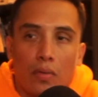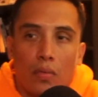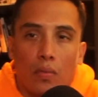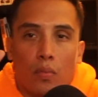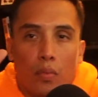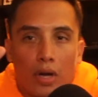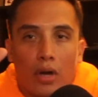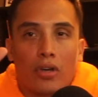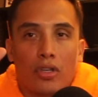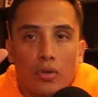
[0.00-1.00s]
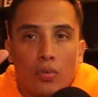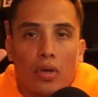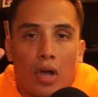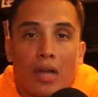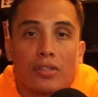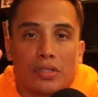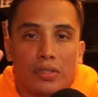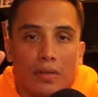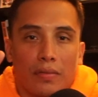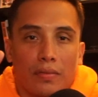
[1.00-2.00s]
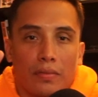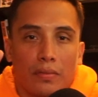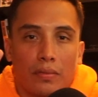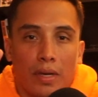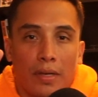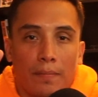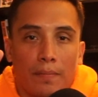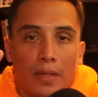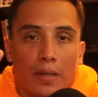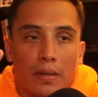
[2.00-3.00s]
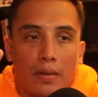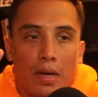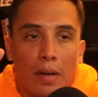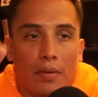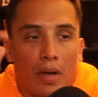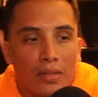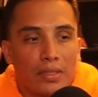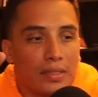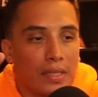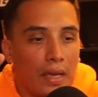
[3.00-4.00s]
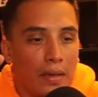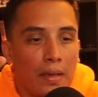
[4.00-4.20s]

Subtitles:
what are you conscious of, right? I'm conscious that